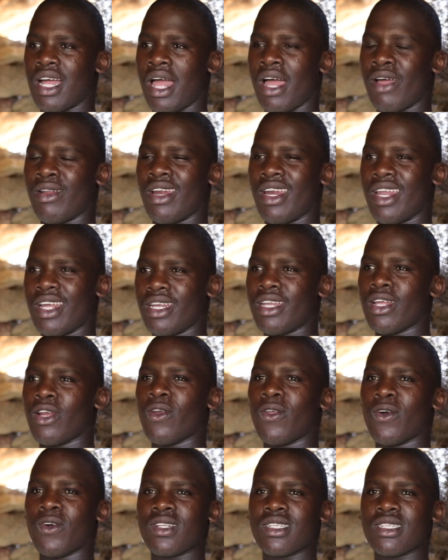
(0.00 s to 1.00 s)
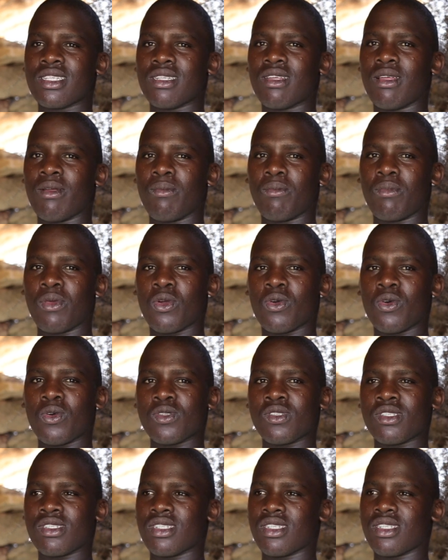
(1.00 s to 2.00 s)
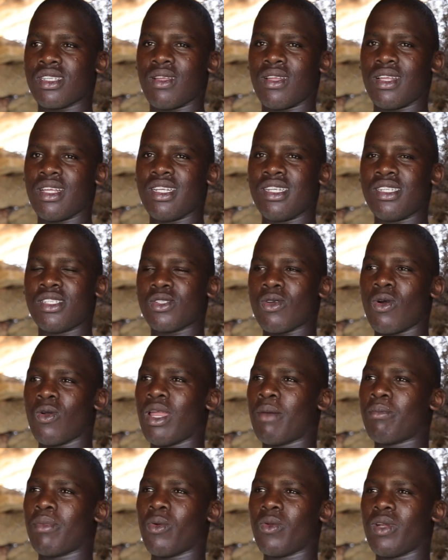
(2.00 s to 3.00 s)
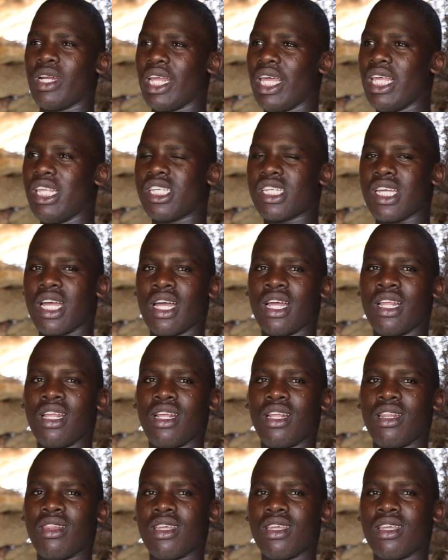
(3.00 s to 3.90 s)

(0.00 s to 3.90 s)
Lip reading: I learned a lot because it's all about nature.